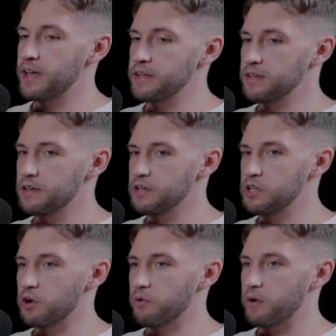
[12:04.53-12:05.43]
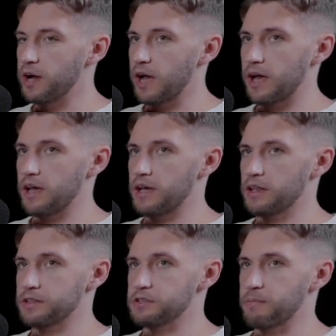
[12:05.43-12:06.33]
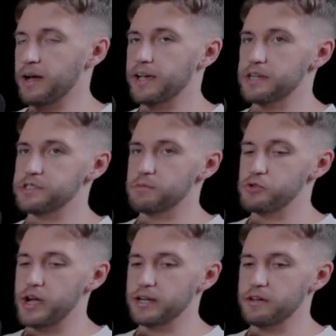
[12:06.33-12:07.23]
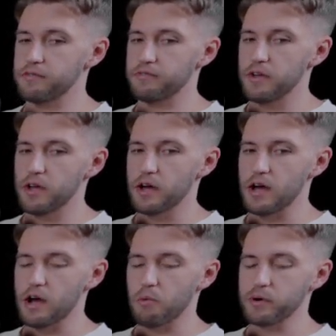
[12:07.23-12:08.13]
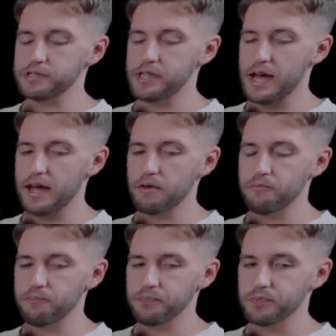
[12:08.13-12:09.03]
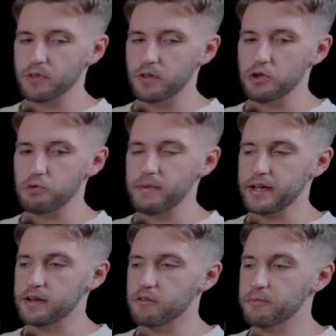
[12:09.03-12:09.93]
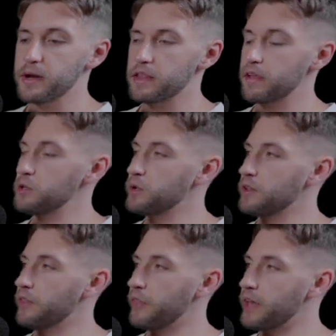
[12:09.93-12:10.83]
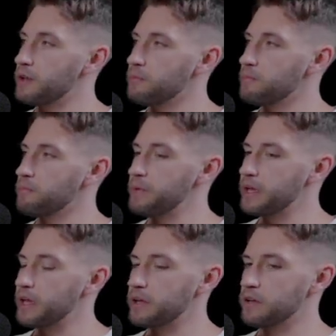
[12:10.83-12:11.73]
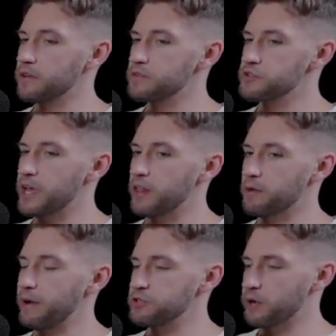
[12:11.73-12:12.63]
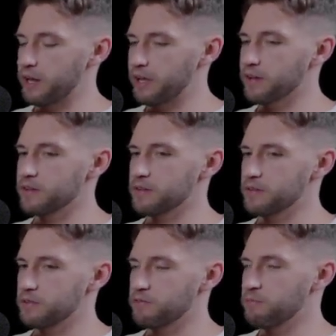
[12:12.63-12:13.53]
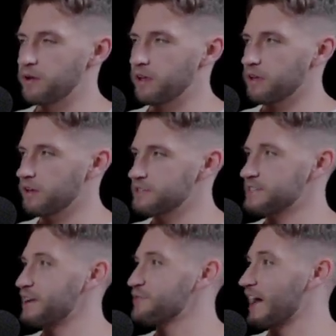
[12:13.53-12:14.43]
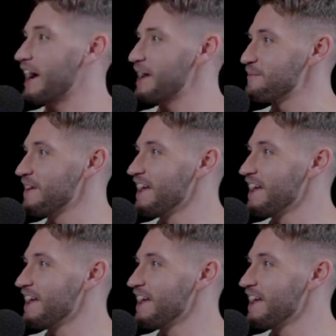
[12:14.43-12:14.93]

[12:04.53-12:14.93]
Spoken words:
then, at least in my case, the objective was that you make enough money that you can then begin scaling by trading money instead of time,